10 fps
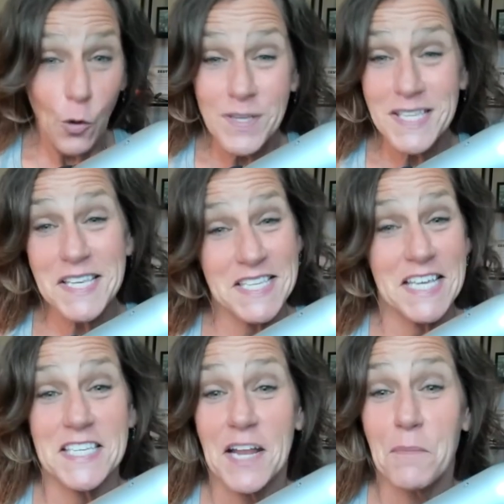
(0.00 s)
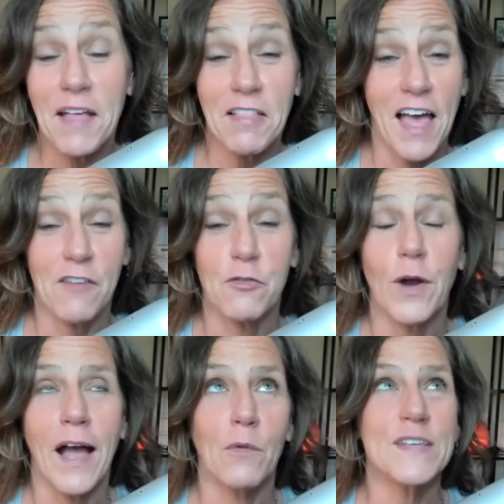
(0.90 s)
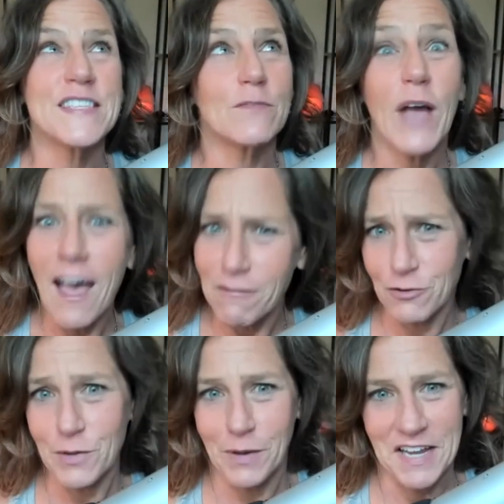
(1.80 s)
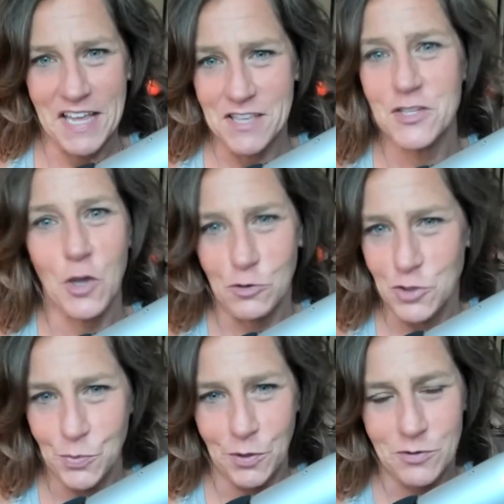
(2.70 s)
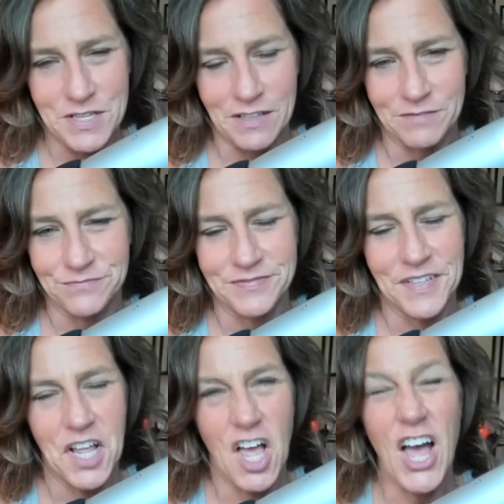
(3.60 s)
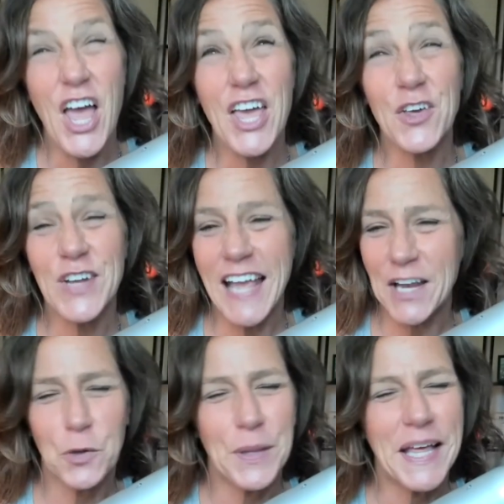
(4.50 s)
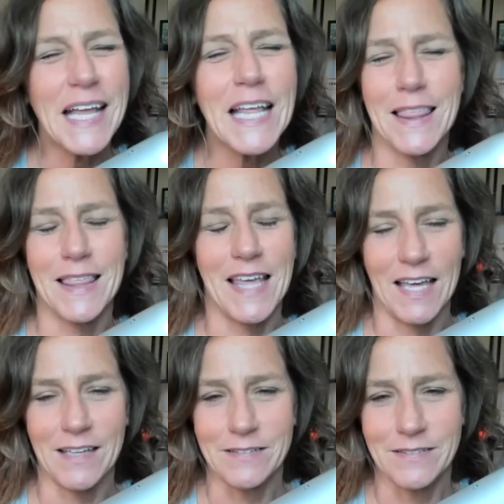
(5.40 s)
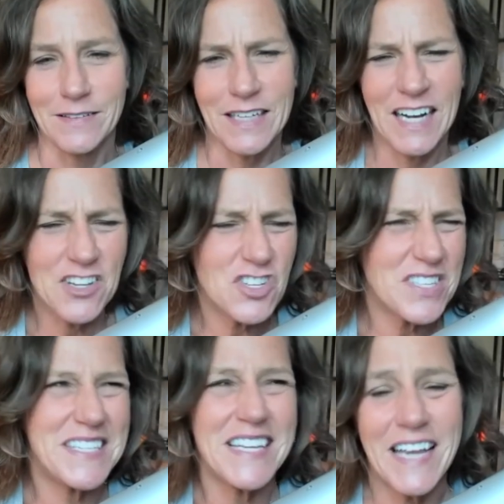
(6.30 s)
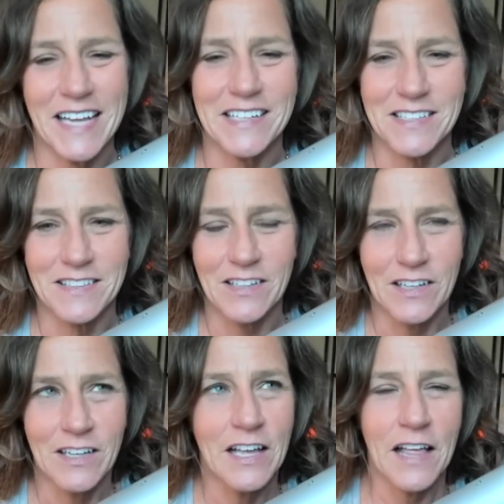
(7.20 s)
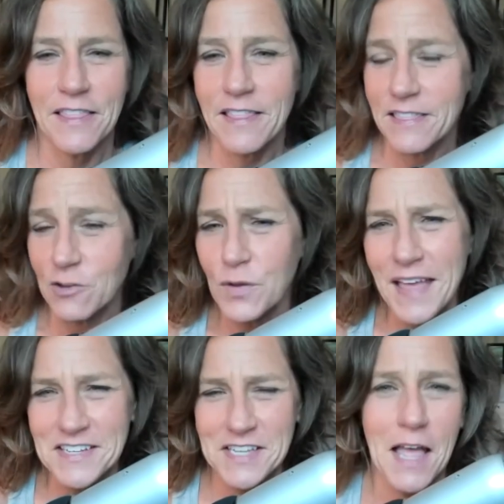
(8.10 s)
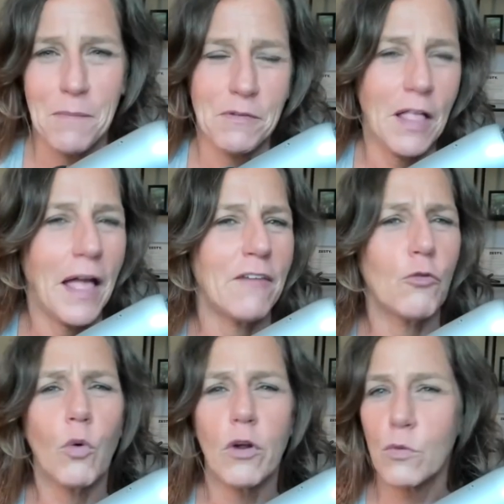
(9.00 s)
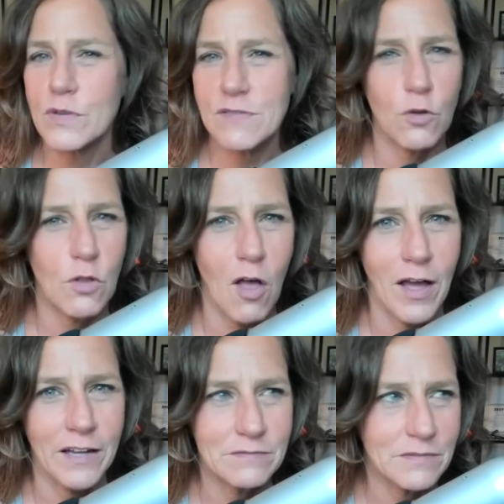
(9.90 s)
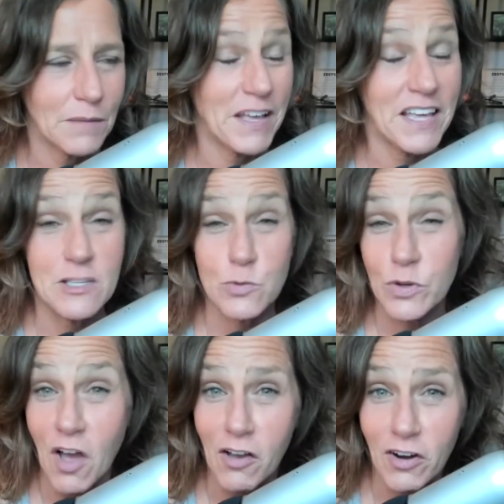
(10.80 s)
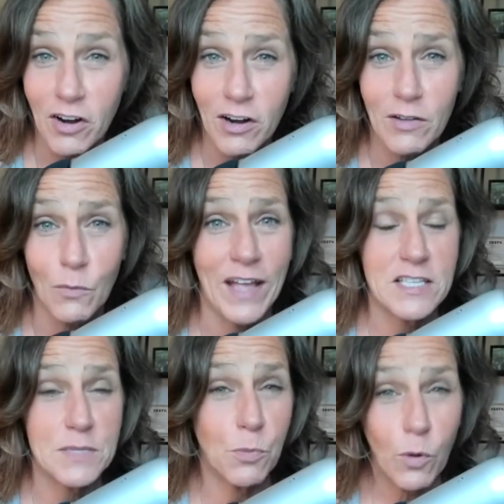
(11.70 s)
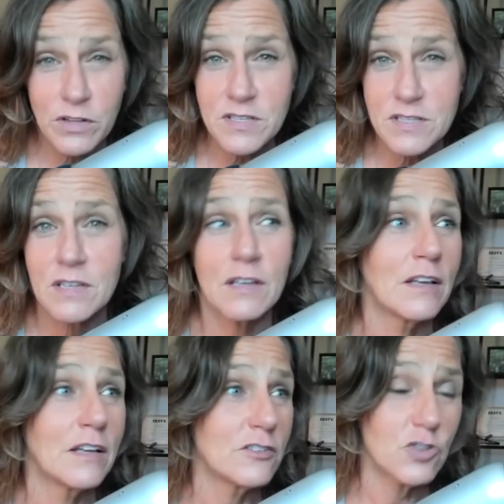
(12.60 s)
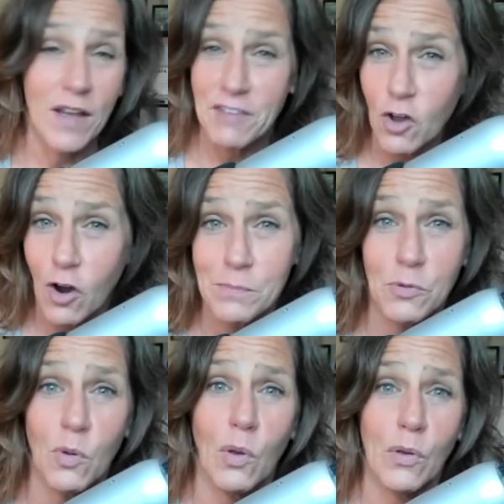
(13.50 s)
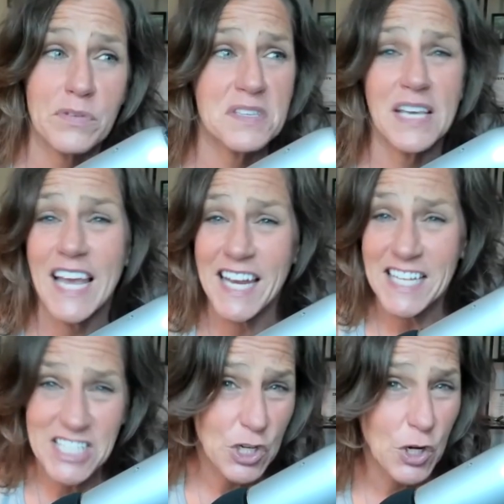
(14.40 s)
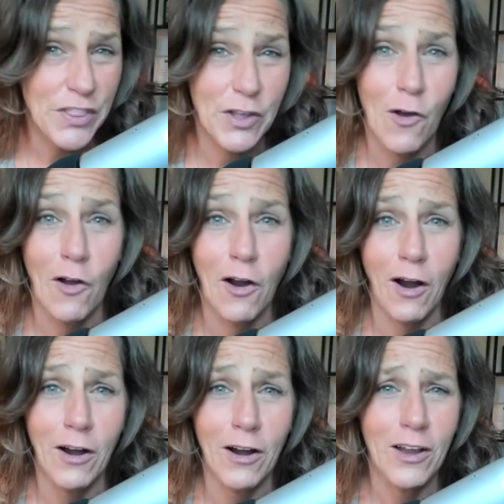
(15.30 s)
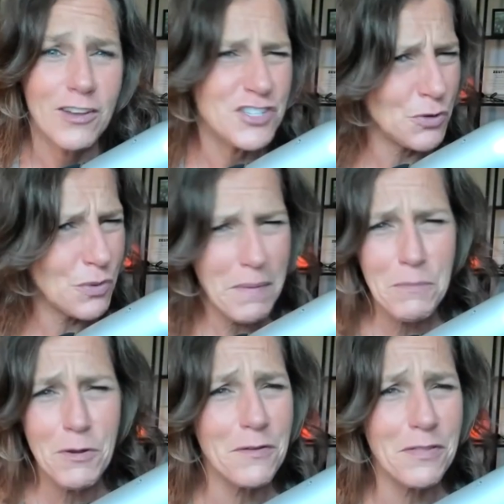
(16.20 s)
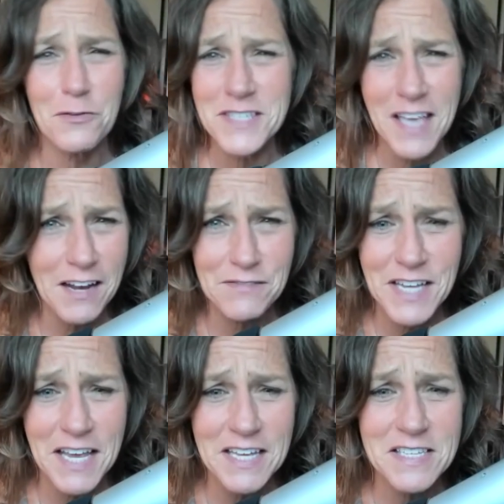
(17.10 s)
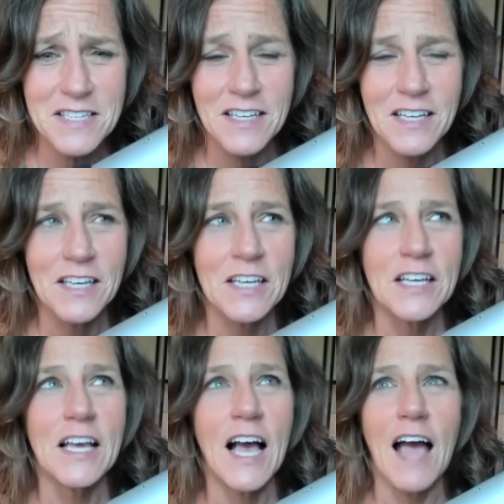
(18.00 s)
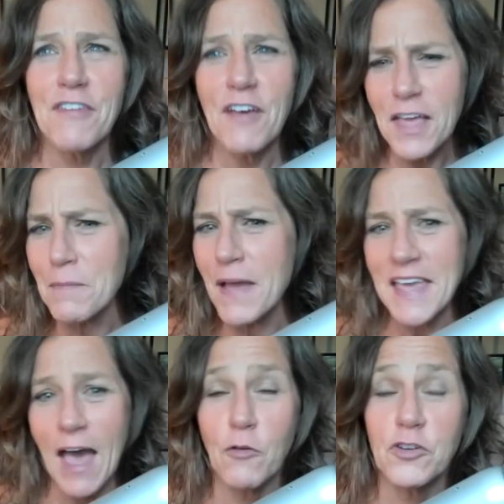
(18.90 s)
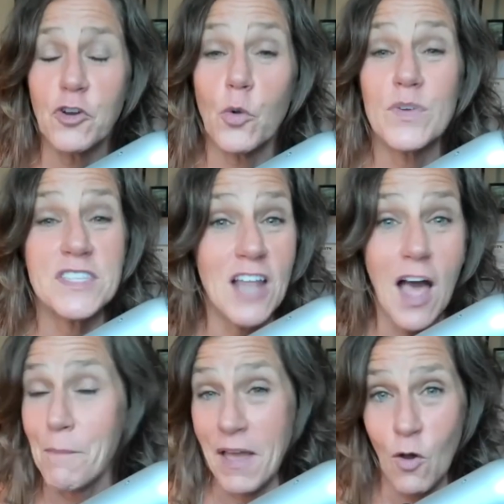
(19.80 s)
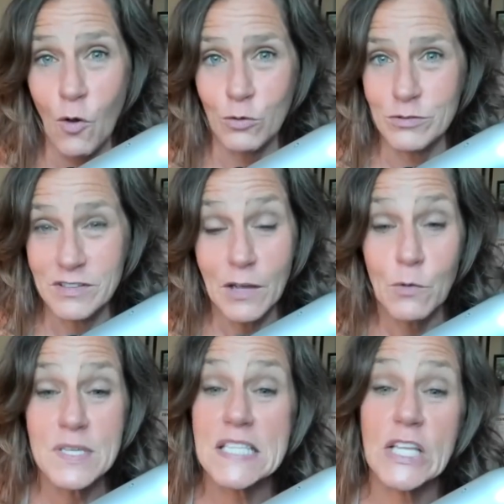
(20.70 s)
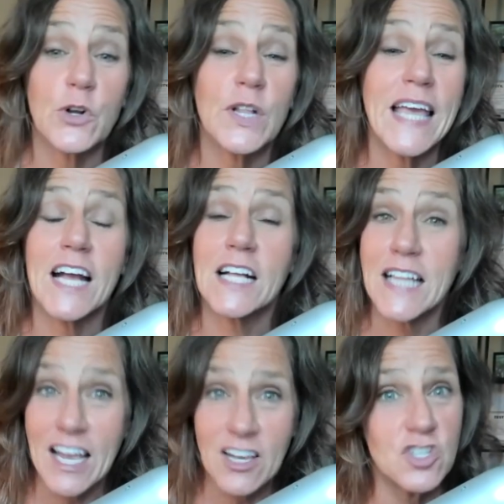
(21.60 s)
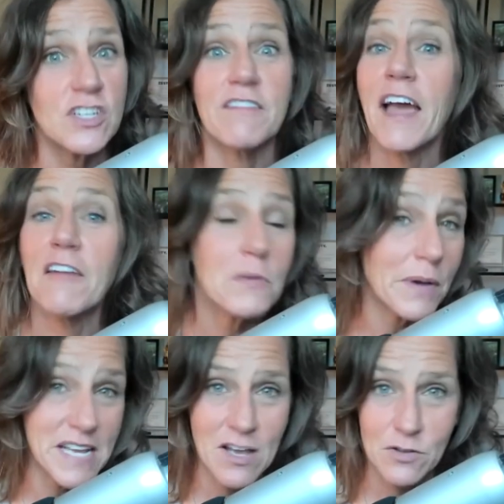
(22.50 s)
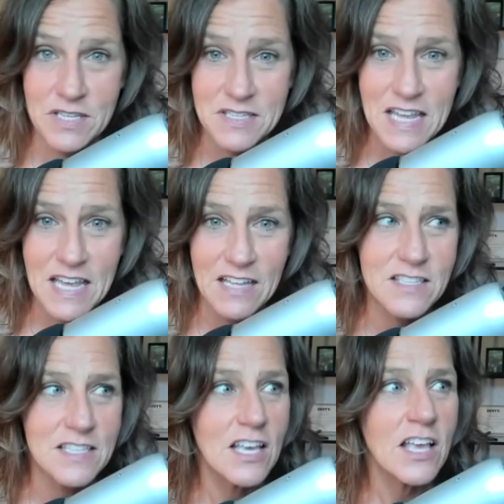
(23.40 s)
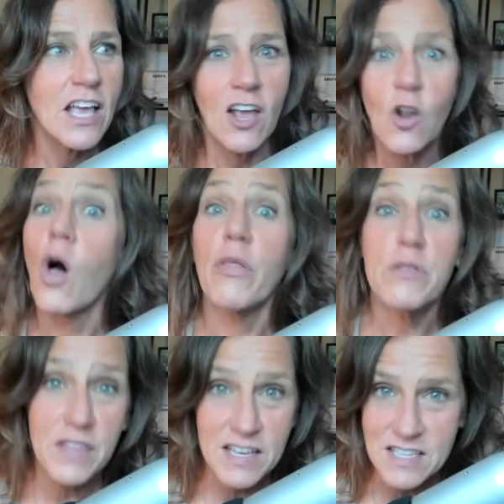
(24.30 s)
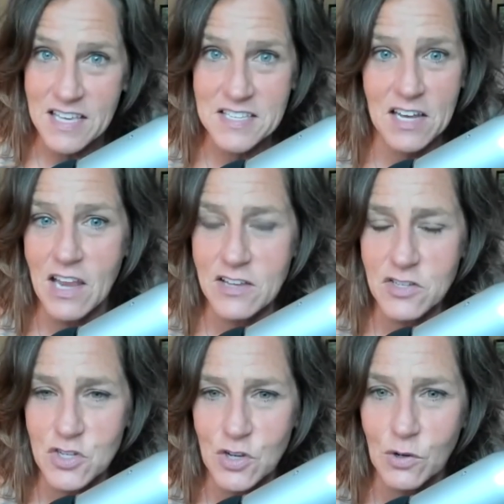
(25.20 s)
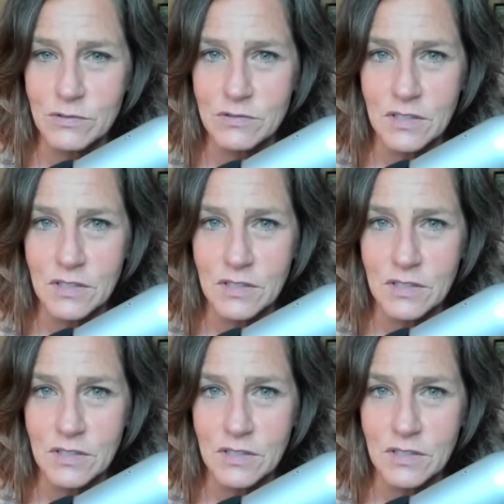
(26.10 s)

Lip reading: was a season in my life where I was everybody's go-to person. I could handle anything and I just did it. During that time of life, work was full on. My kids were younger. We had sports, driving carpools, eating dinner in the car. Do you remember those kind of days? I felt like my calendar was not my own. It was literally a collection of everybody else's needs and all the things I said yes to.